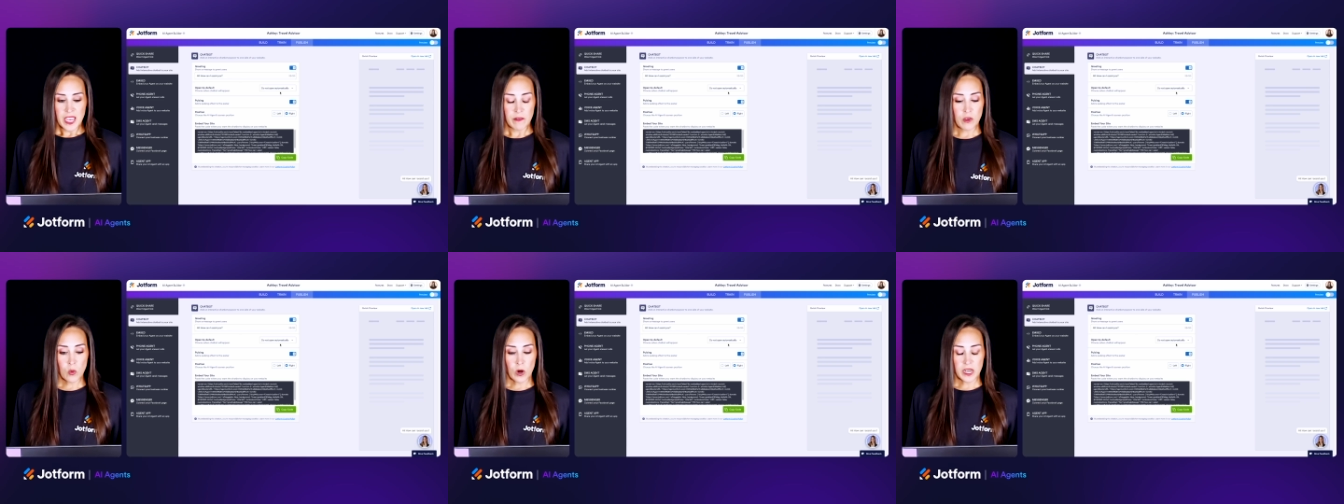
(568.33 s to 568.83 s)

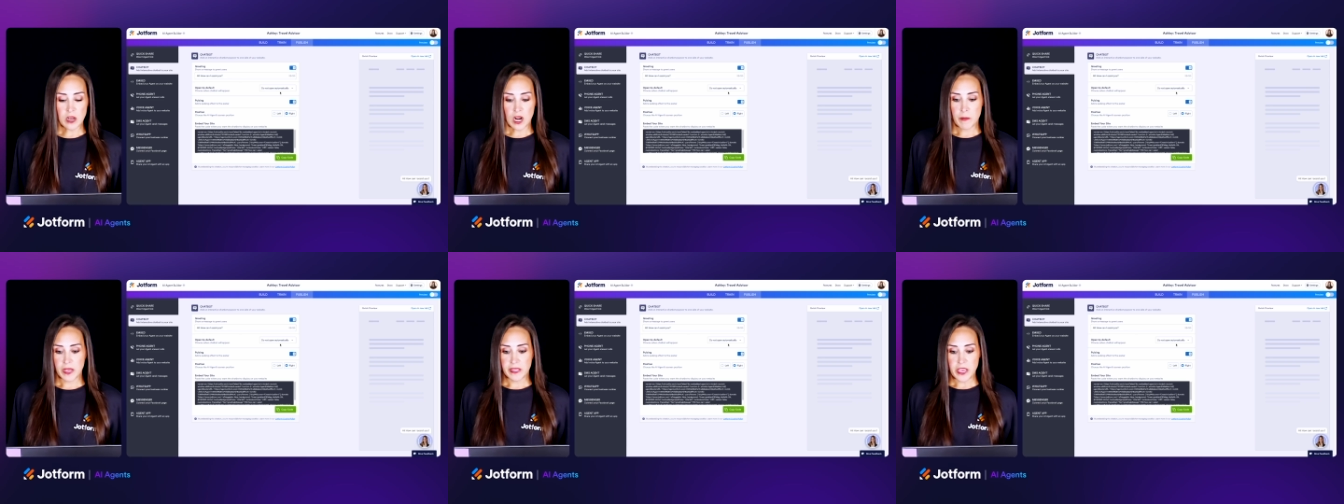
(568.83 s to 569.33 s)
If you want it to
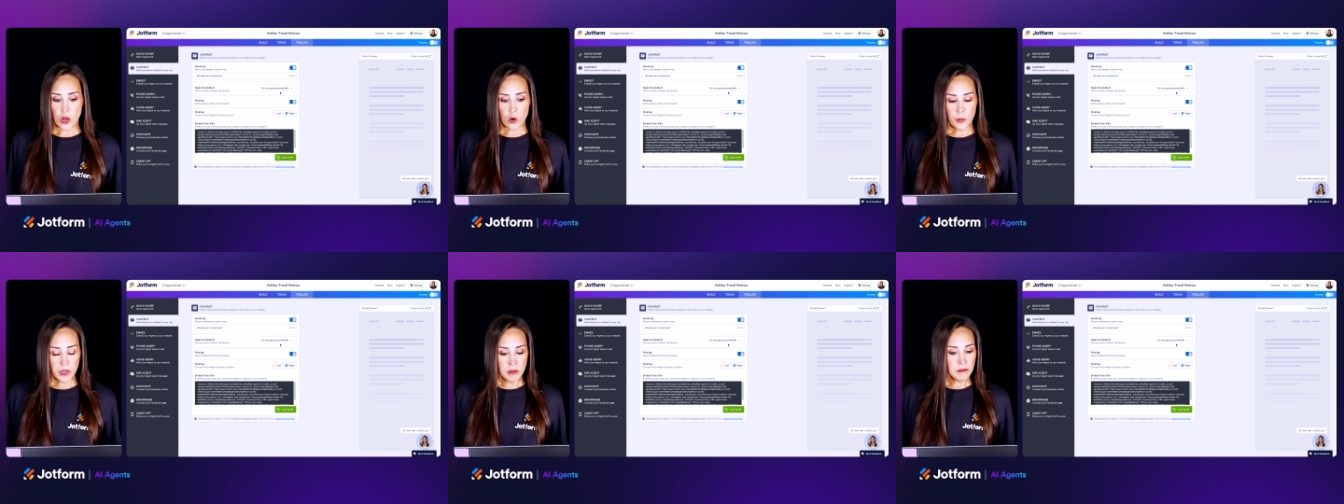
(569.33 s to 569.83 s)
automatically
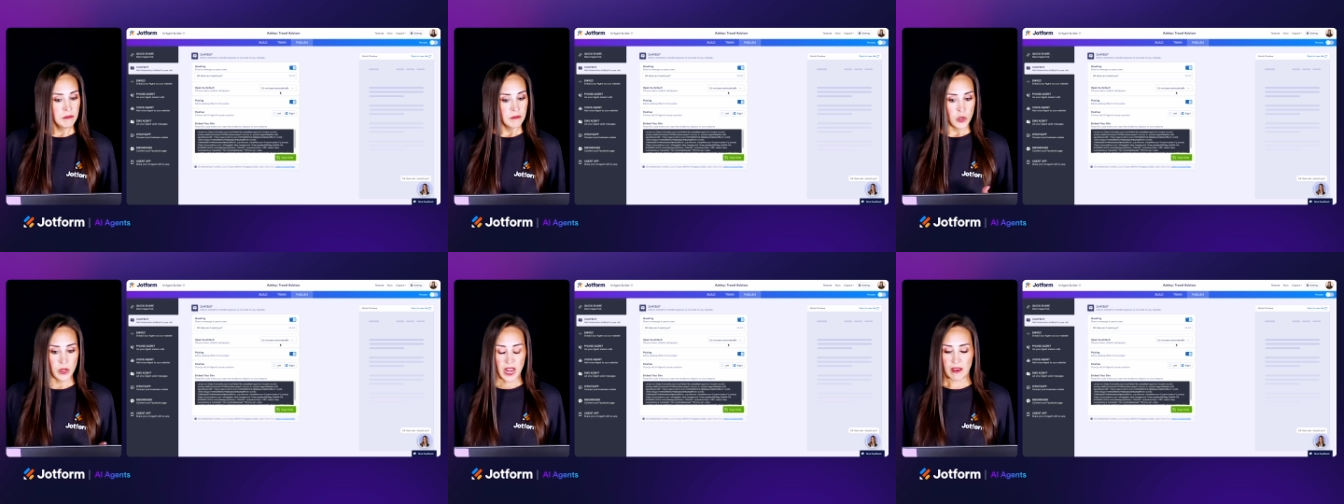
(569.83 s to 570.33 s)
open,
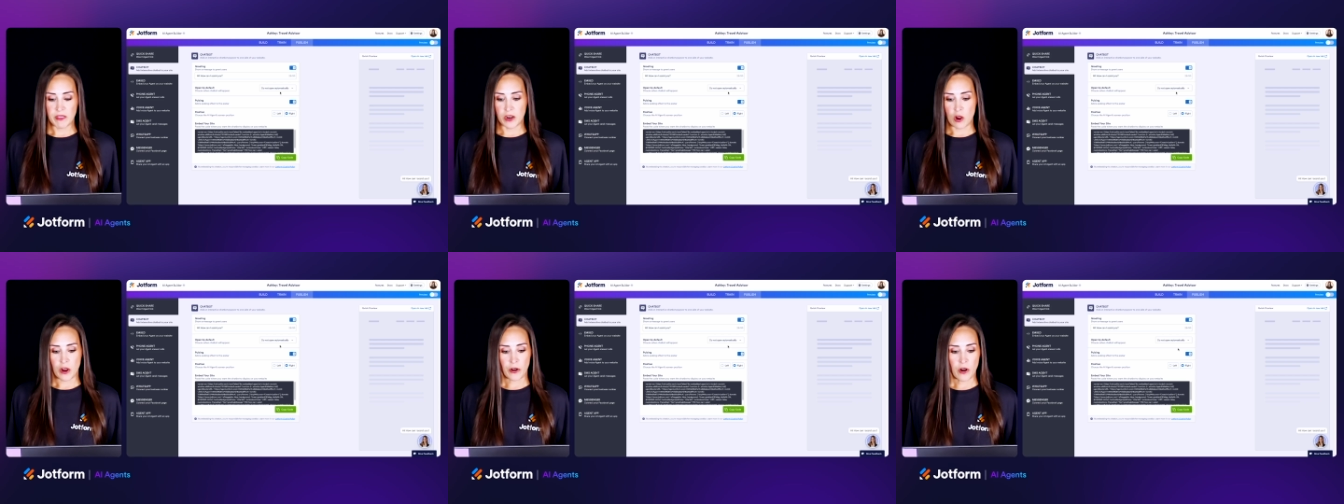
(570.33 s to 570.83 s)
you can have
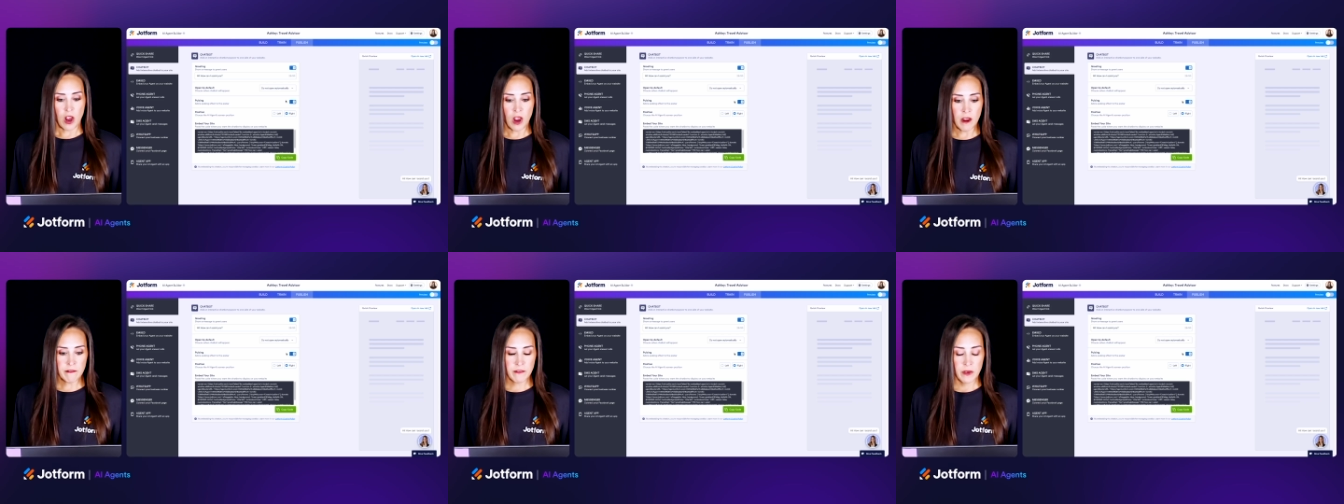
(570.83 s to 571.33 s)
that on or
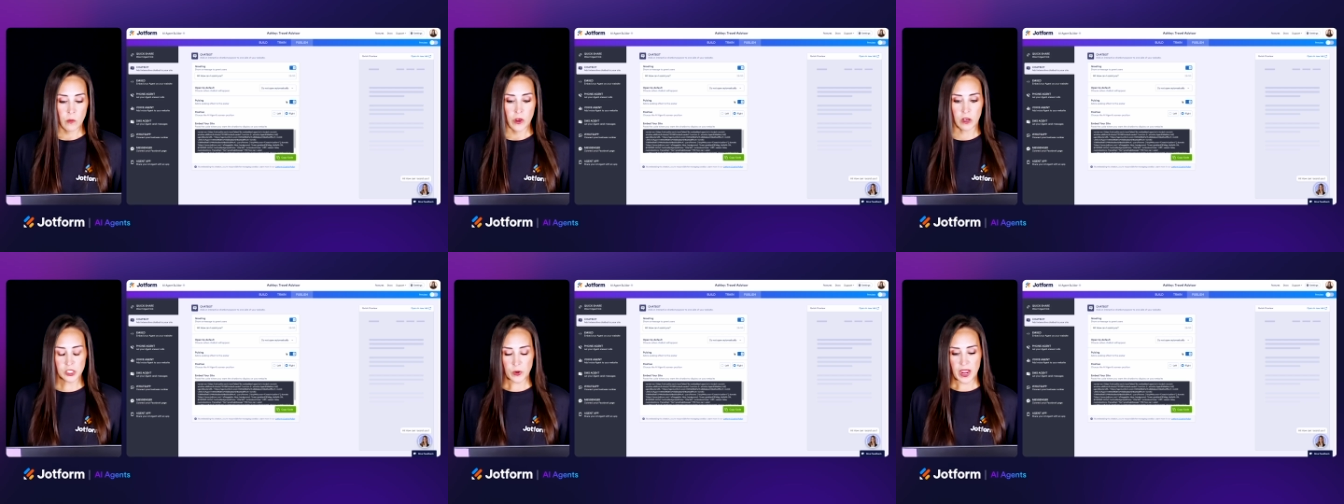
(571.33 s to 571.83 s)
off.
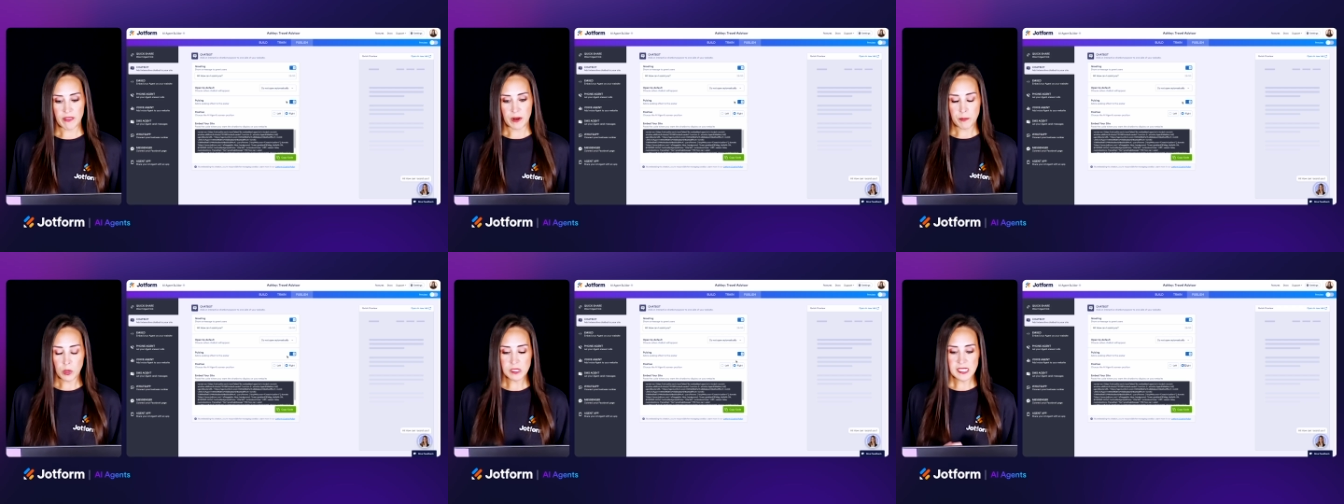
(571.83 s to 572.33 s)
We also have
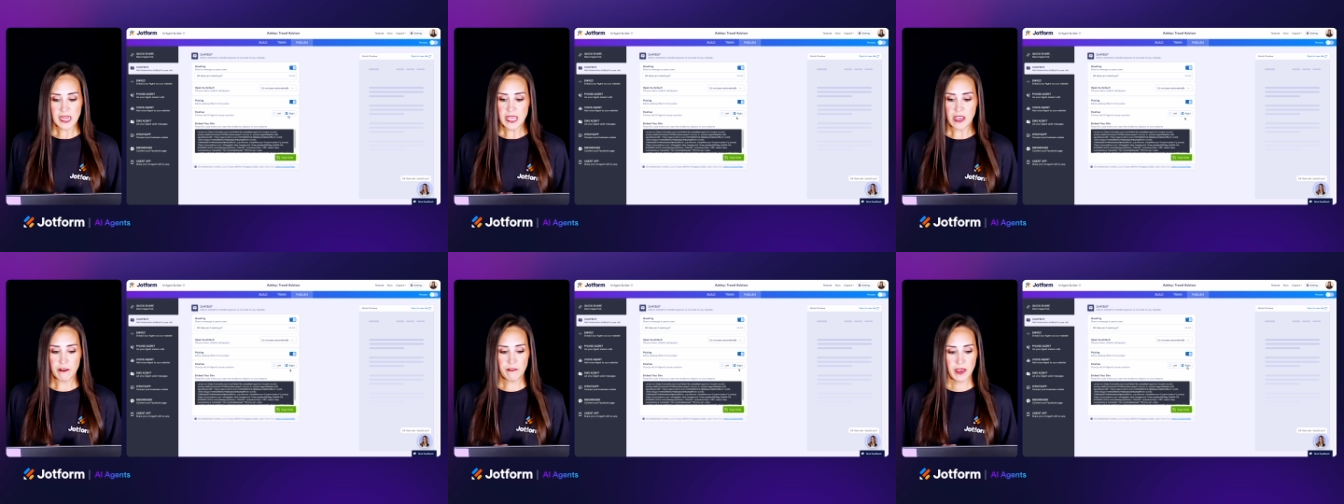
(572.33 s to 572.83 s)
that
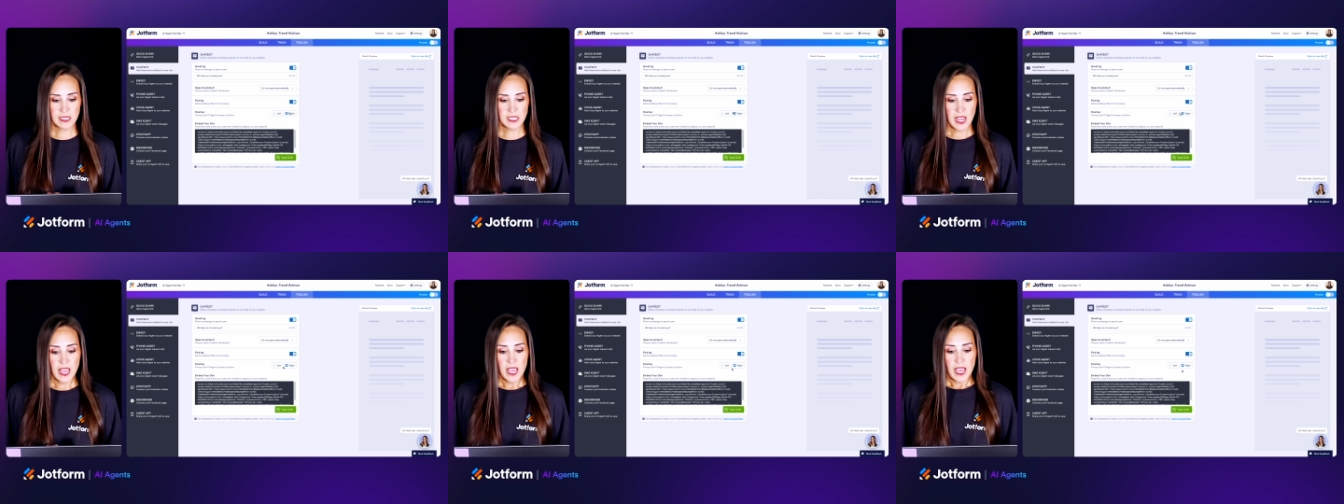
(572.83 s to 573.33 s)
pulsating
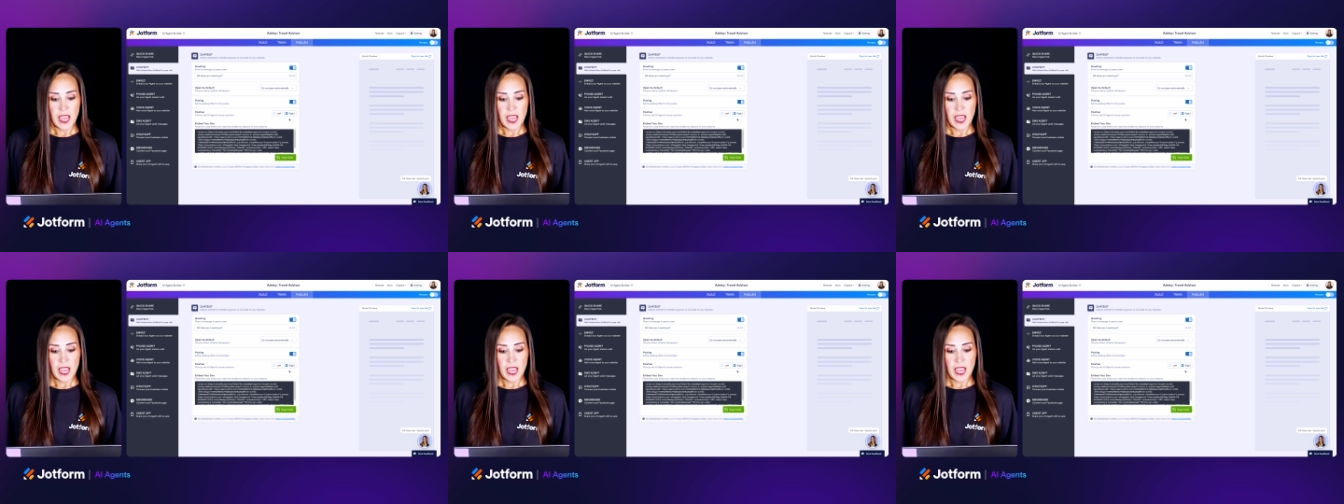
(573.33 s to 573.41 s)
effect.